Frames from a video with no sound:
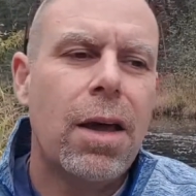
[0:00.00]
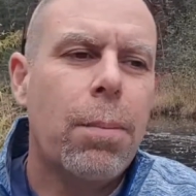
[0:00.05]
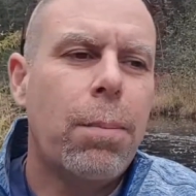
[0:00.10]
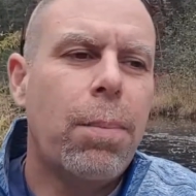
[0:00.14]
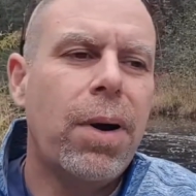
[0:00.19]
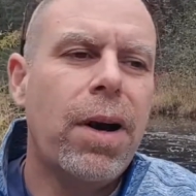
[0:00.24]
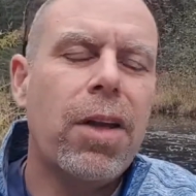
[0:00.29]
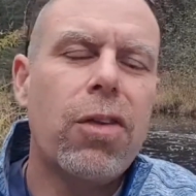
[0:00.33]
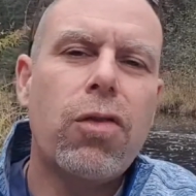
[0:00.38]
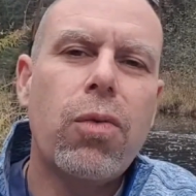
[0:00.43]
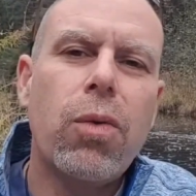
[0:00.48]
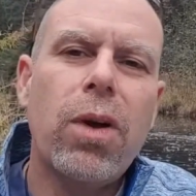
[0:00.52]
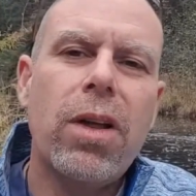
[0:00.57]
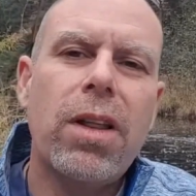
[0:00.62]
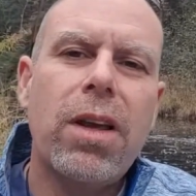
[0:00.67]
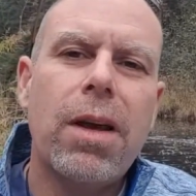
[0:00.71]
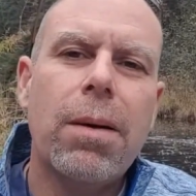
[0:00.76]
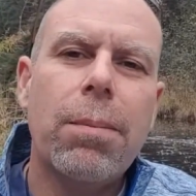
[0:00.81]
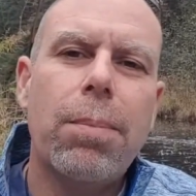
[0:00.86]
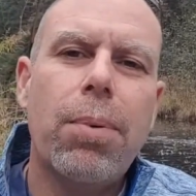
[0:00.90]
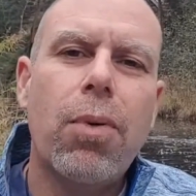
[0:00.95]
But it's
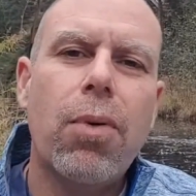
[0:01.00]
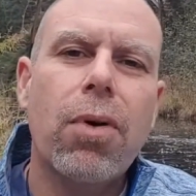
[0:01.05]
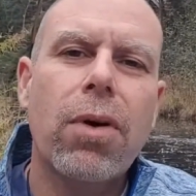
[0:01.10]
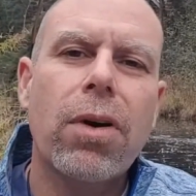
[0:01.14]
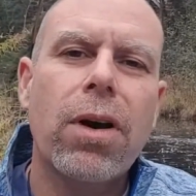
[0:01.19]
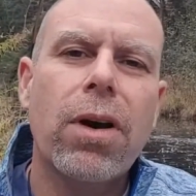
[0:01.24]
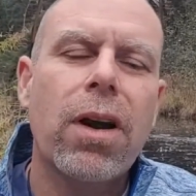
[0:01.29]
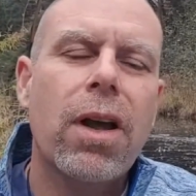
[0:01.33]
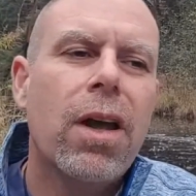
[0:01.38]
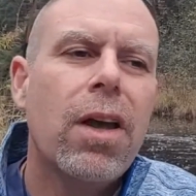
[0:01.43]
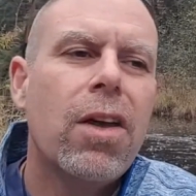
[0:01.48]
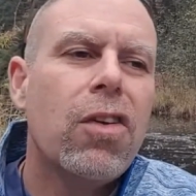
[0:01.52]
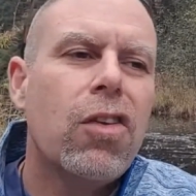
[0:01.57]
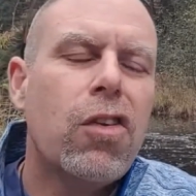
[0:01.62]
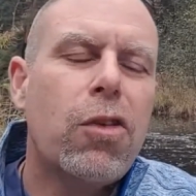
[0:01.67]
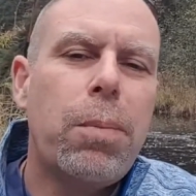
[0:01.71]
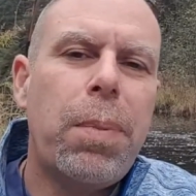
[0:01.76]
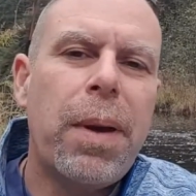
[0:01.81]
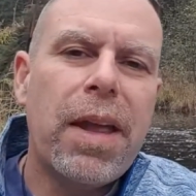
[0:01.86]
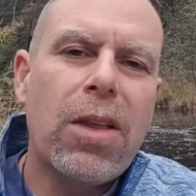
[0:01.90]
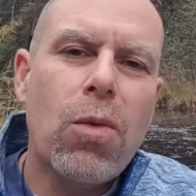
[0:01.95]
really important.
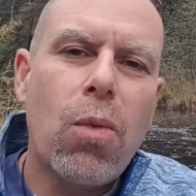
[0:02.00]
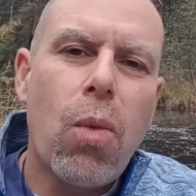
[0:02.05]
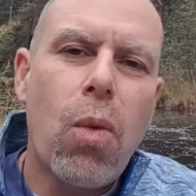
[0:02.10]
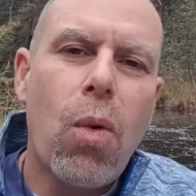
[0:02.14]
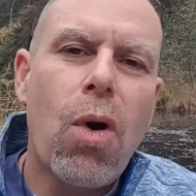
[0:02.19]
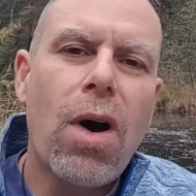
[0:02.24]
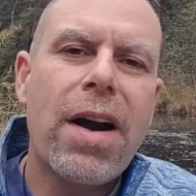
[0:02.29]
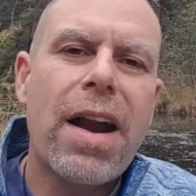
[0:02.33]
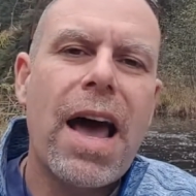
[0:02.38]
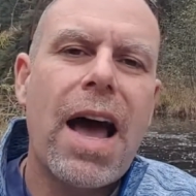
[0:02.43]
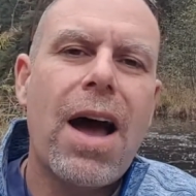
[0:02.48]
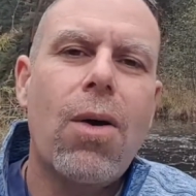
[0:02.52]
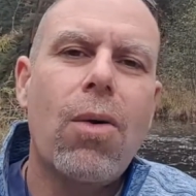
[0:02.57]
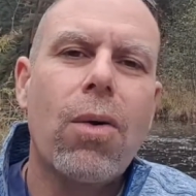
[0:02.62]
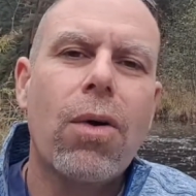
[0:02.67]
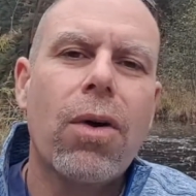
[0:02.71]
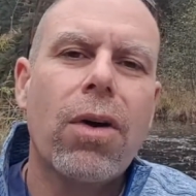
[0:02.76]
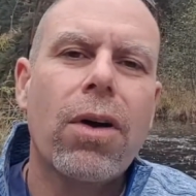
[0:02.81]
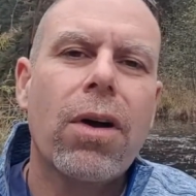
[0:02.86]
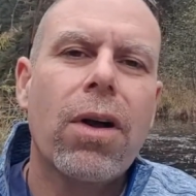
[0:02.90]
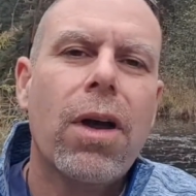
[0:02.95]
Spend 1
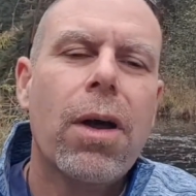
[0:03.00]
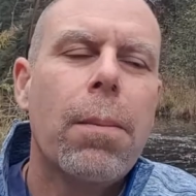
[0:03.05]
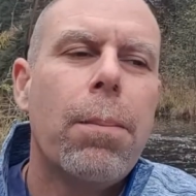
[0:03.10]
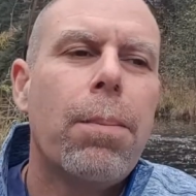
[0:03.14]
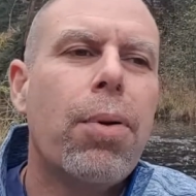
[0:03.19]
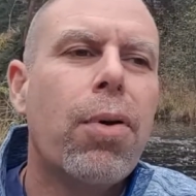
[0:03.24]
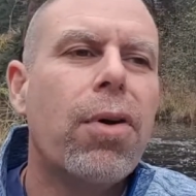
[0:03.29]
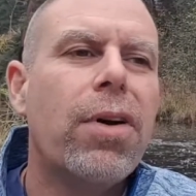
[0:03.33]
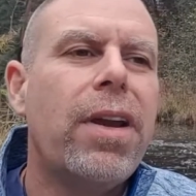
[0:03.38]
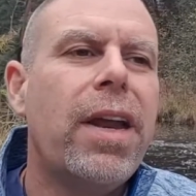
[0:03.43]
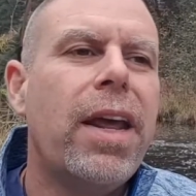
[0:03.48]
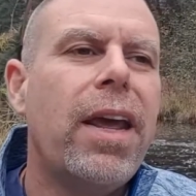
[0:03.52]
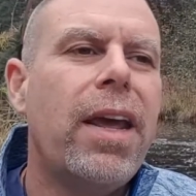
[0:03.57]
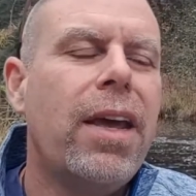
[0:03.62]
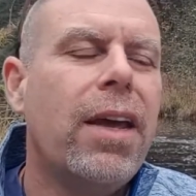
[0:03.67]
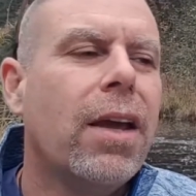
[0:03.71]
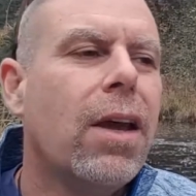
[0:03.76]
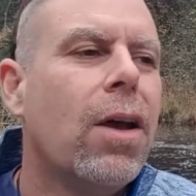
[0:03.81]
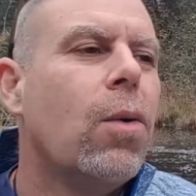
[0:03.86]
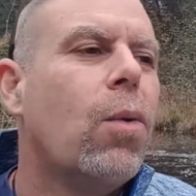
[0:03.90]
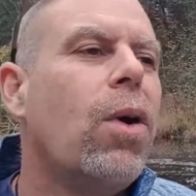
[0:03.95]
hour per day
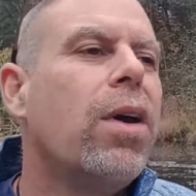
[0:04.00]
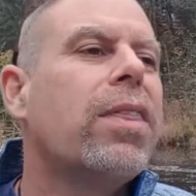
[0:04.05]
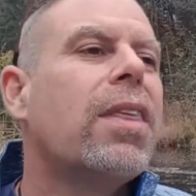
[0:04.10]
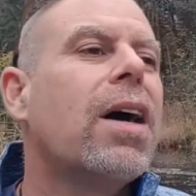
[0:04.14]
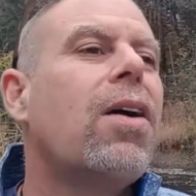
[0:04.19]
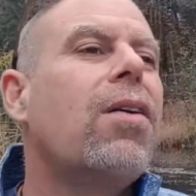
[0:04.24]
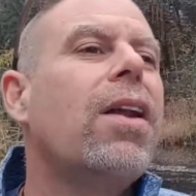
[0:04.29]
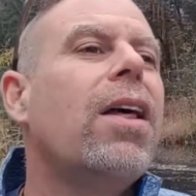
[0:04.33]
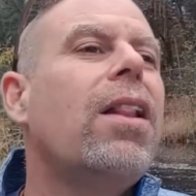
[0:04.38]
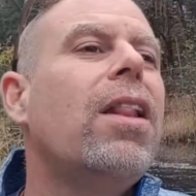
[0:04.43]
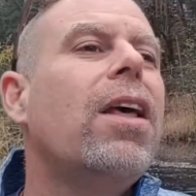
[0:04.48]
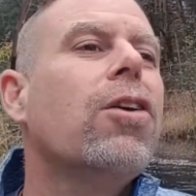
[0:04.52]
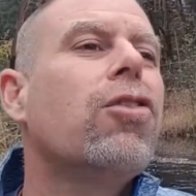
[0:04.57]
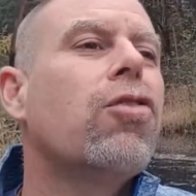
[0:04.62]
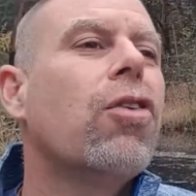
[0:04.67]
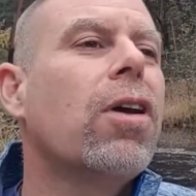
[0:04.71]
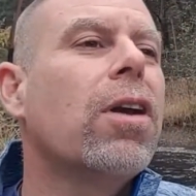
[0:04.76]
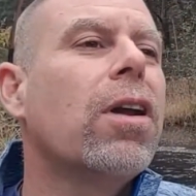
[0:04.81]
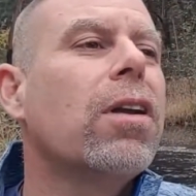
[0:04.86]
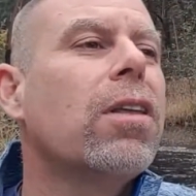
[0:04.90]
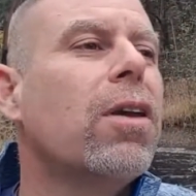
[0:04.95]
without
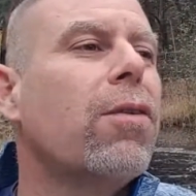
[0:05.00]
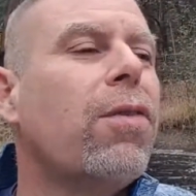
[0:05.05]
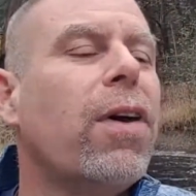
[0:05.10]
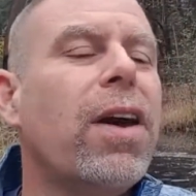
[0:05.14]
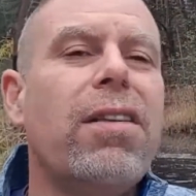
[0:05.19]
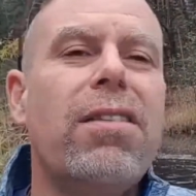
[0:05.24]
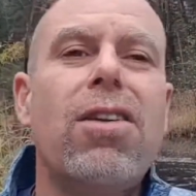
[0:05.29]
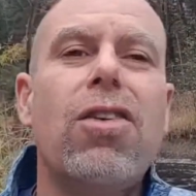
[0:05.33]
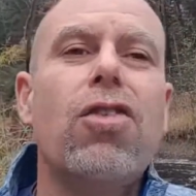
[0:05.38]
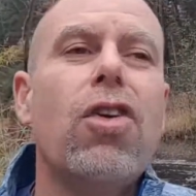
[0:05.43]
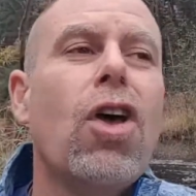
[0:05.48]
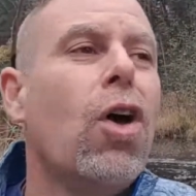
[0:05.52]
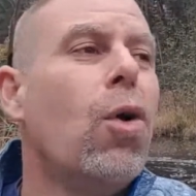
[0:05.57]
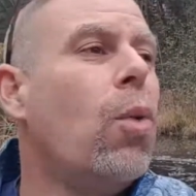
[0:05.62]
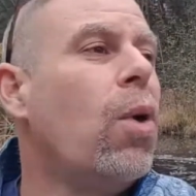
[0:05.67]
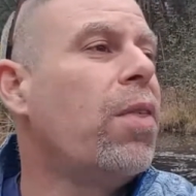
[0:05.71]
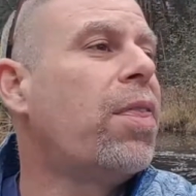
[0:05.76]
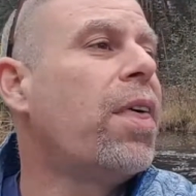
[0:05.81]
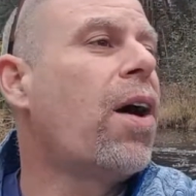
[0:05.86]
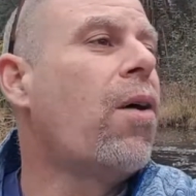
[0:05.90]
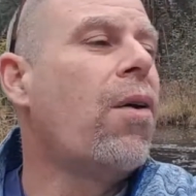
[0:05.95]
electronic devices,
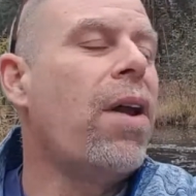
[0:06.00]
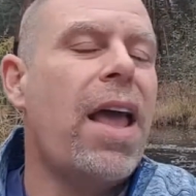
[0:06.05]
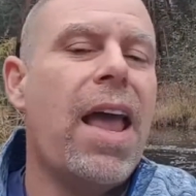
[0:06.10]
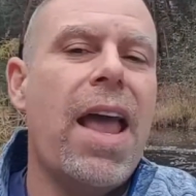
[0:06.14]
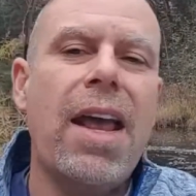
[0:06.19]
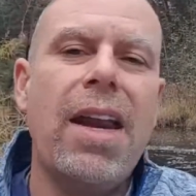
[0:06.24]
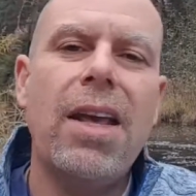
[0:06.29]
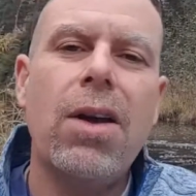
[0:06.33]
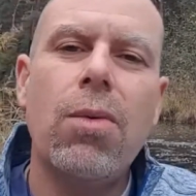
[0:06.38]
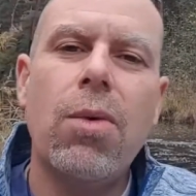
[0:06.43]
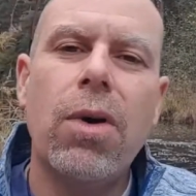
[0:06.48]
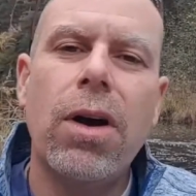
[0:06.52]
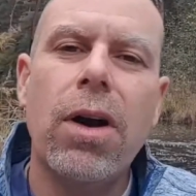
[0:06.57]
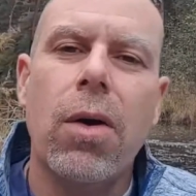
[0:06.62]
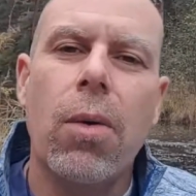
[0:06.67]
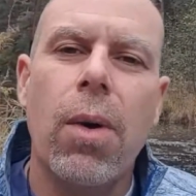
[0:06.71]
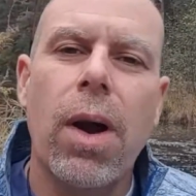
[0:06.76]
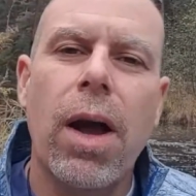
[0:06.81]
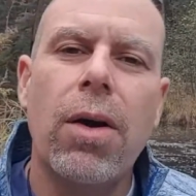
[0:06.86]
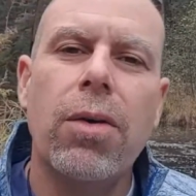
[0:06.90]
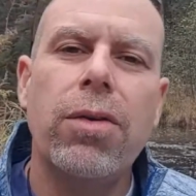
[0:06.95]
without anyone
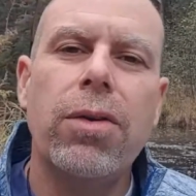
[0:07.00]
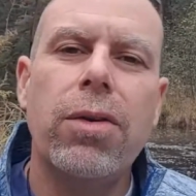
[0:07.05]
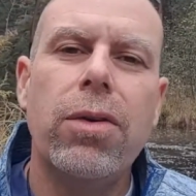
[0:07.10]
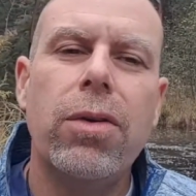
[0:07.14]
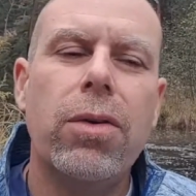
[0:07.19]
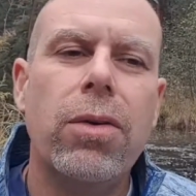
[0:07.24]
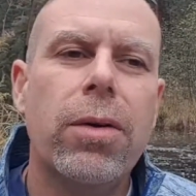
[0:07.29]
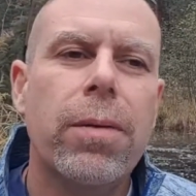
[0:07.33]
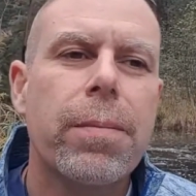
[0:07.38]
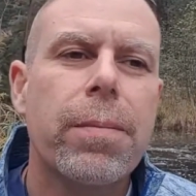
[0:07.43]
around you.